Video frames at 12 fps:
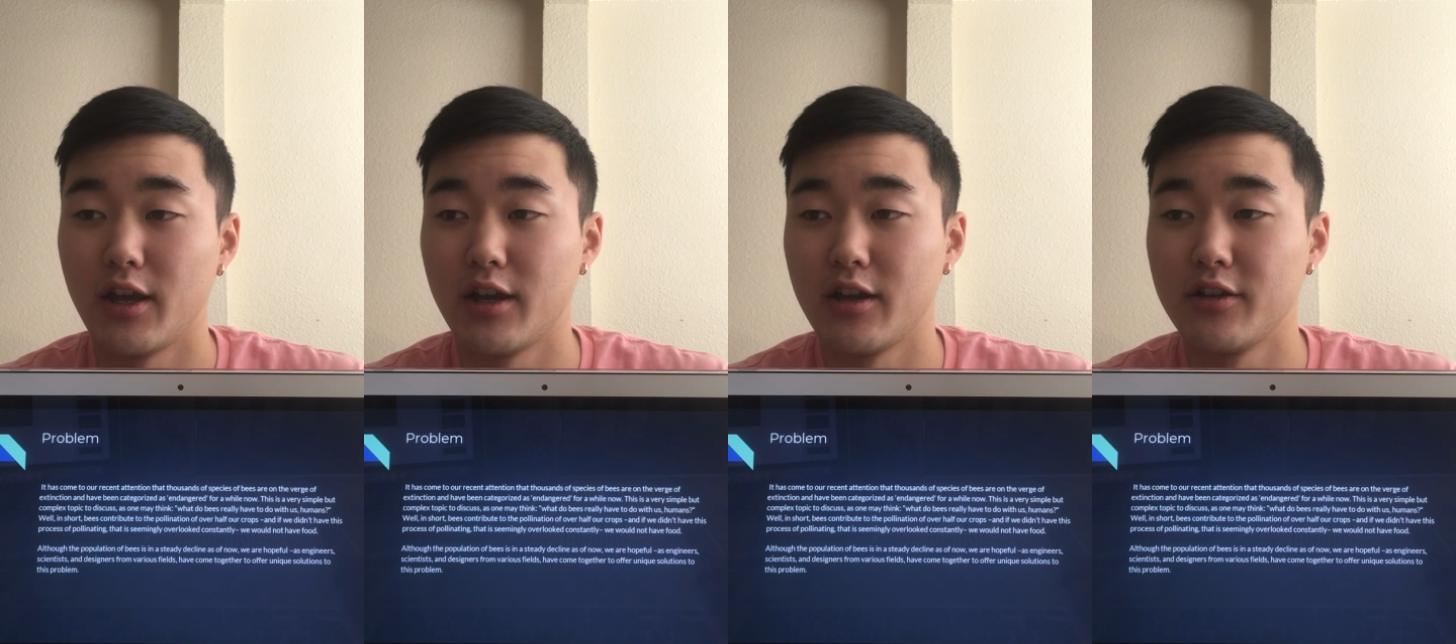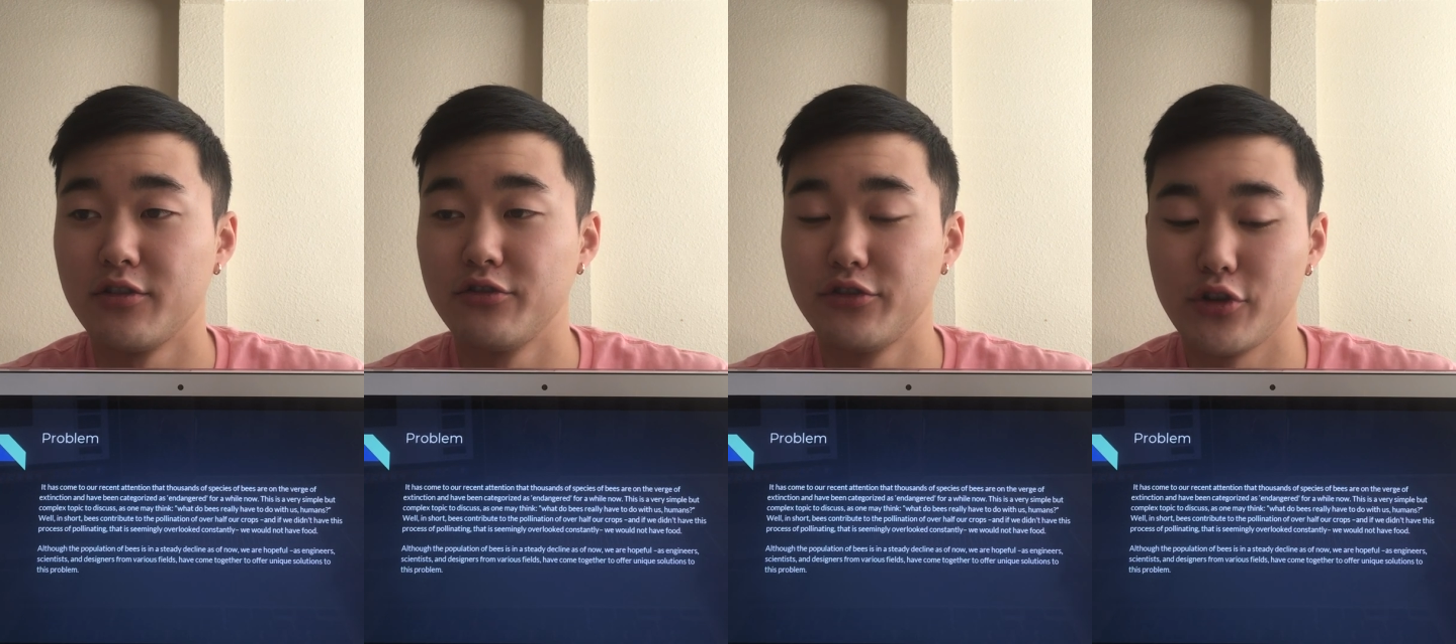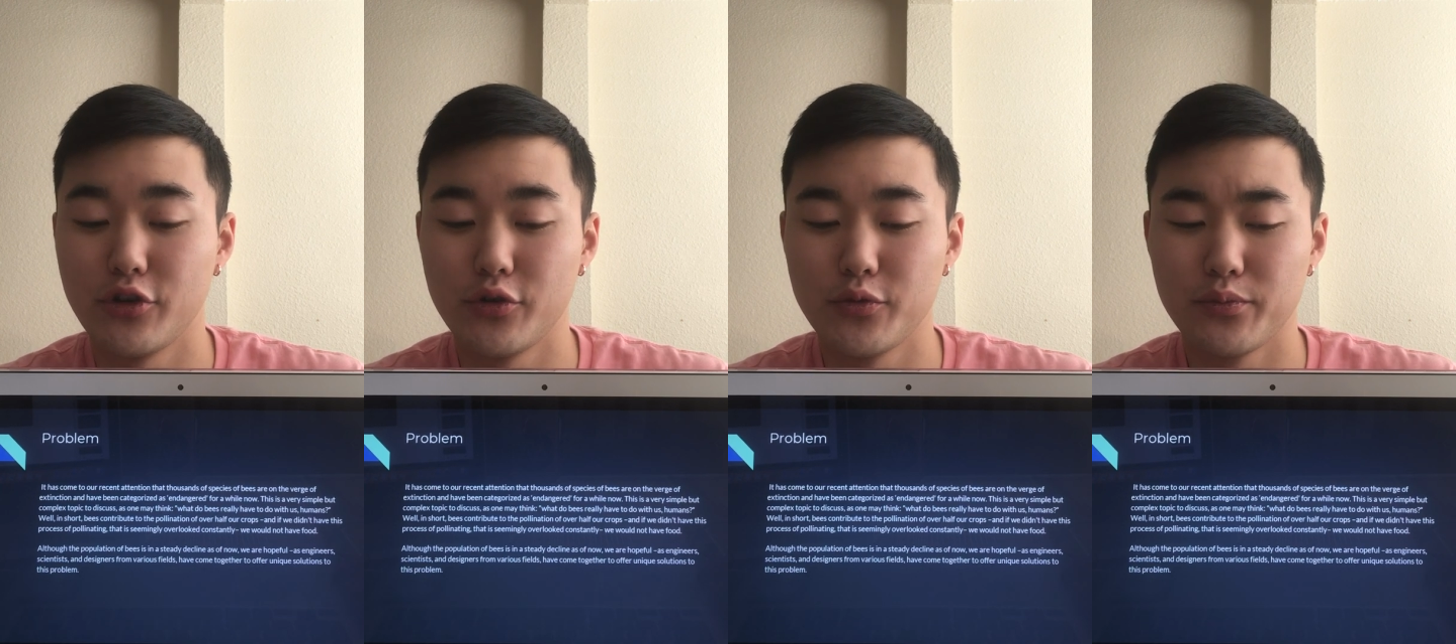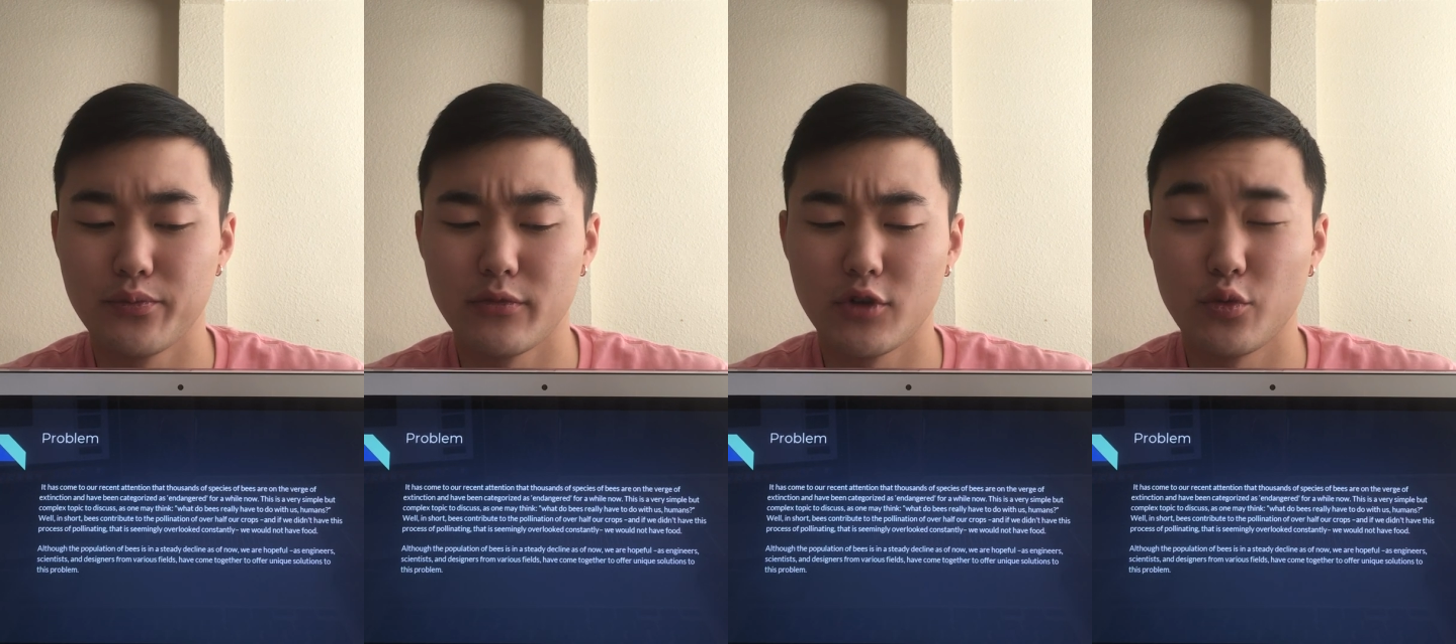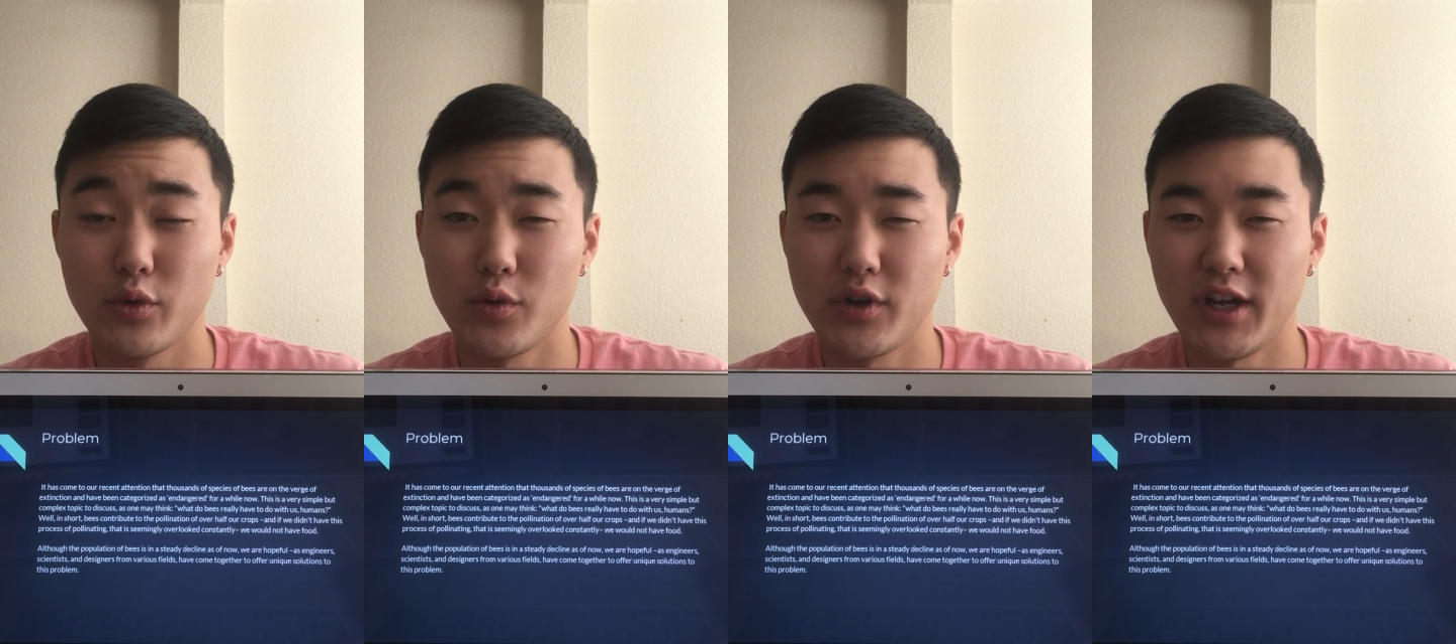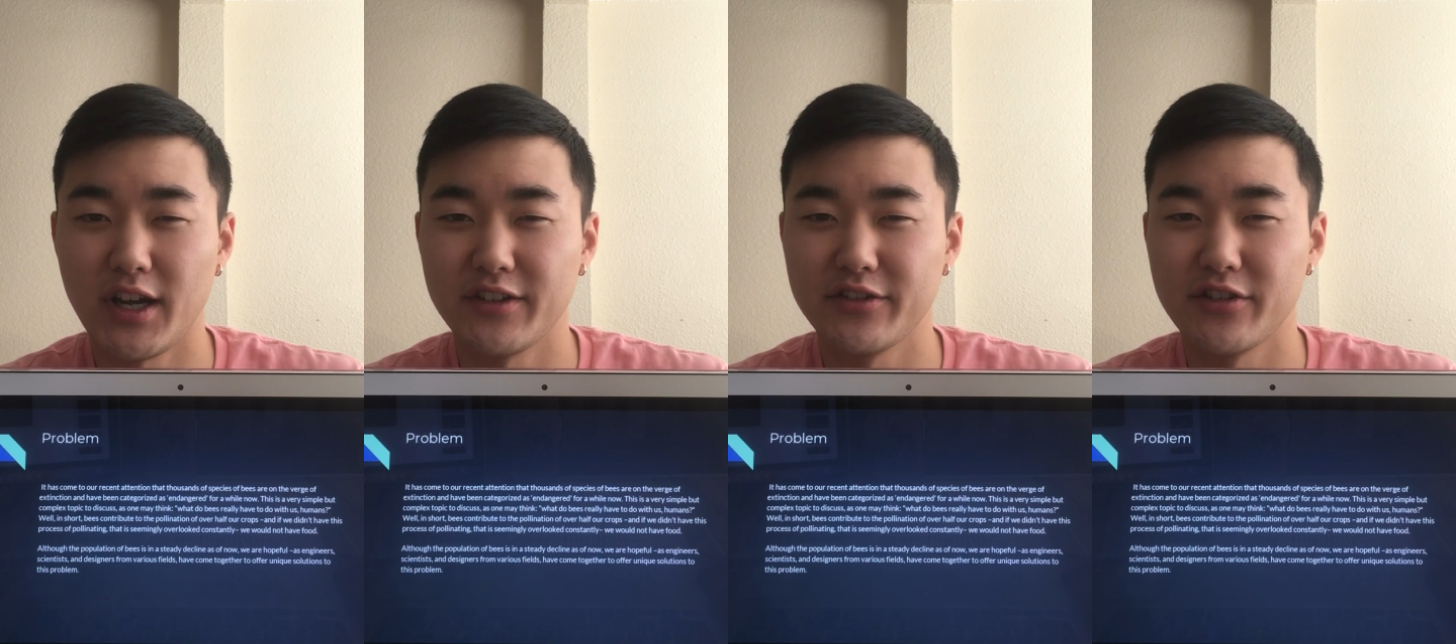And so we want to
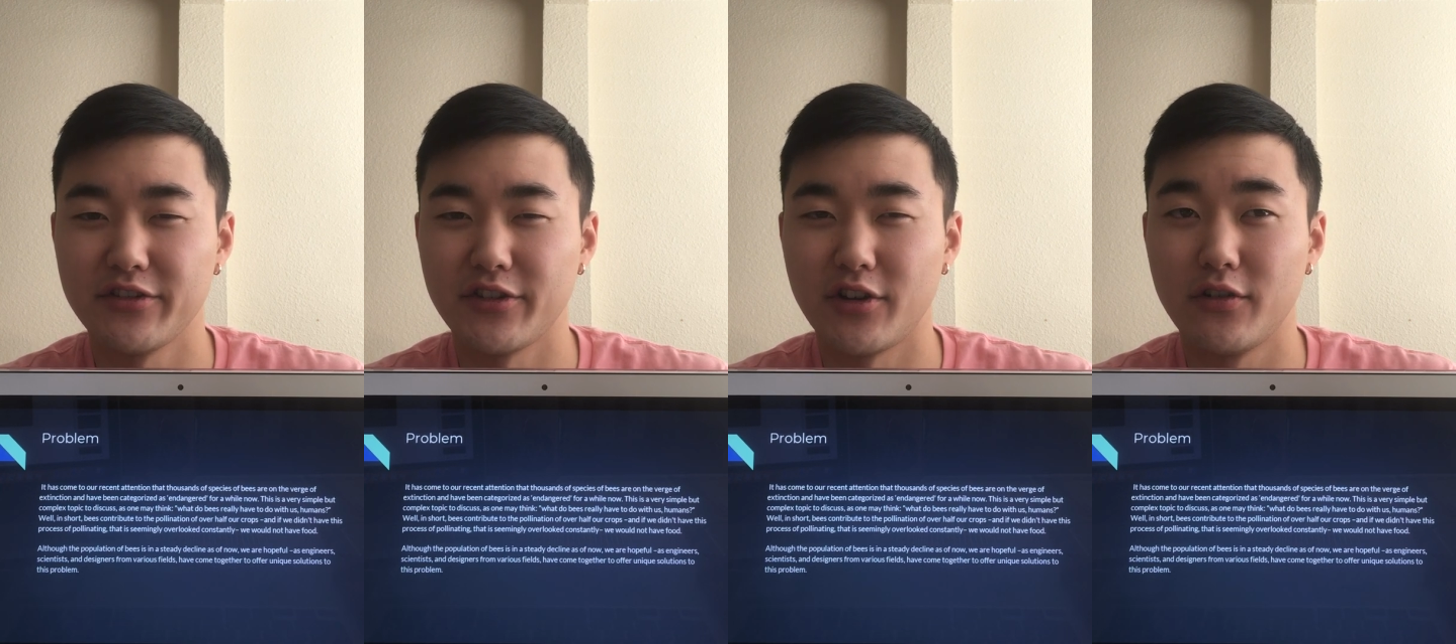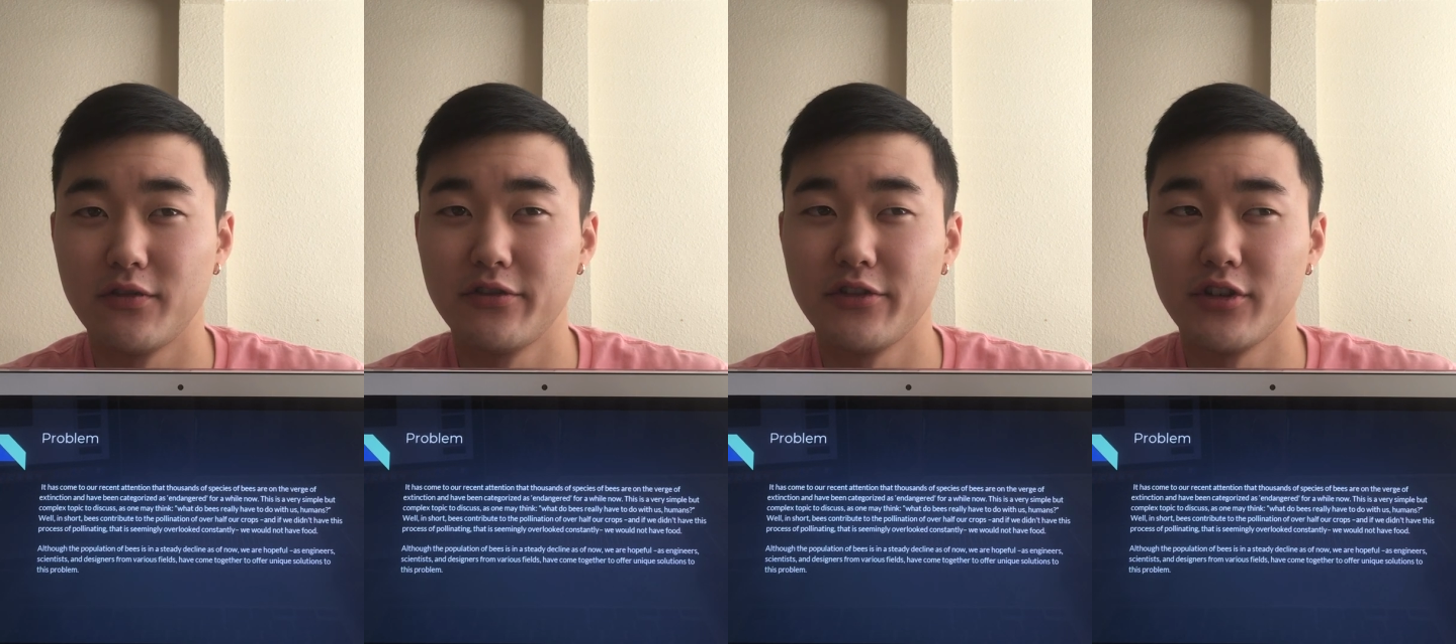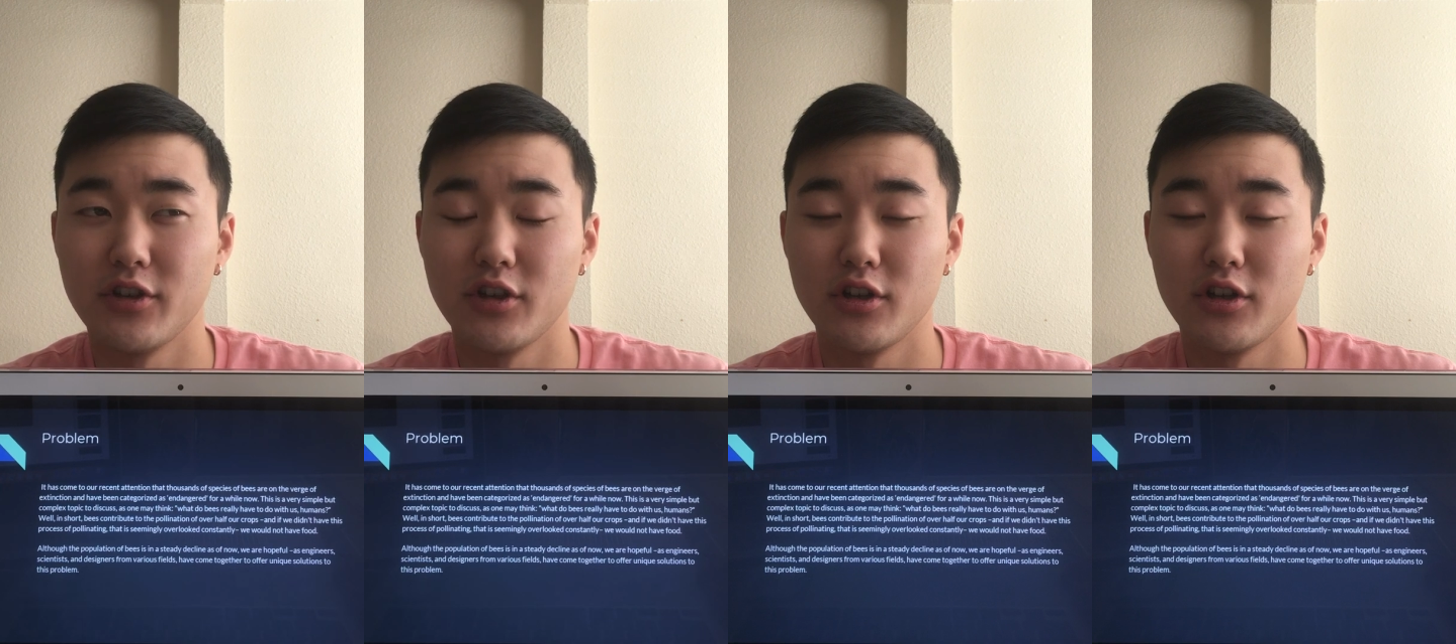ask ourselves,